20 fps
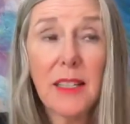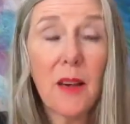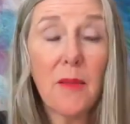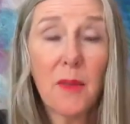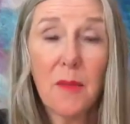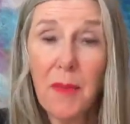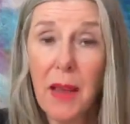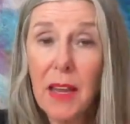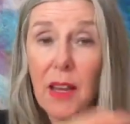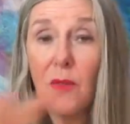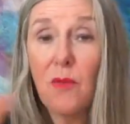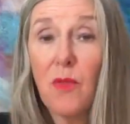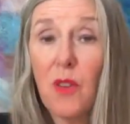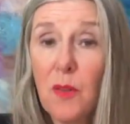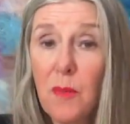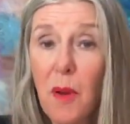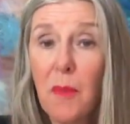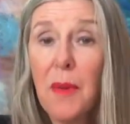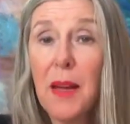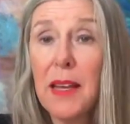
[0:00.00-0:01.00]
I'll be making
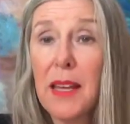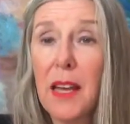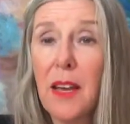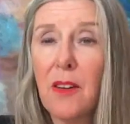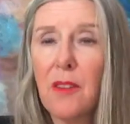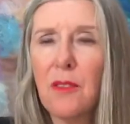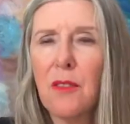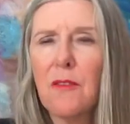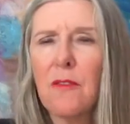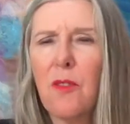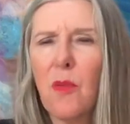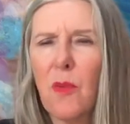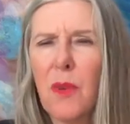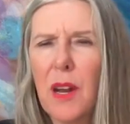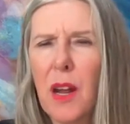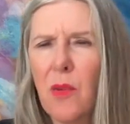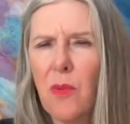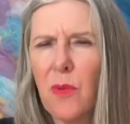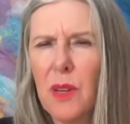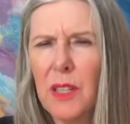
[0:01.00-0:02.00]
room on my counter for
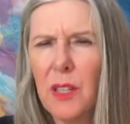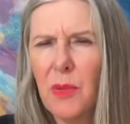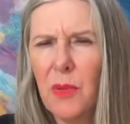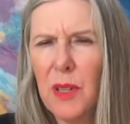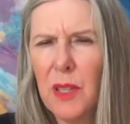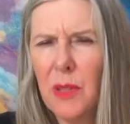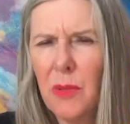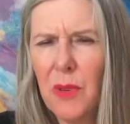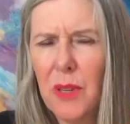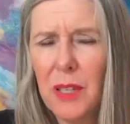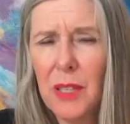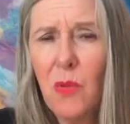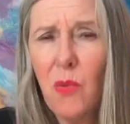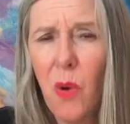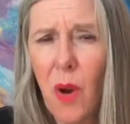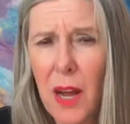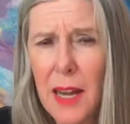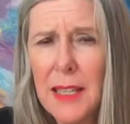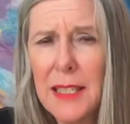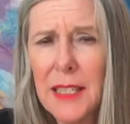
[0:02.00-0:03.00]
what I really, really, really
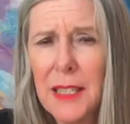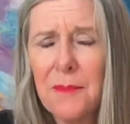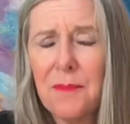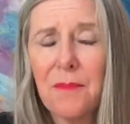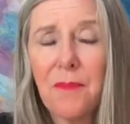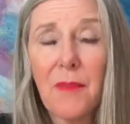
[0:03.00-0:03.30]
want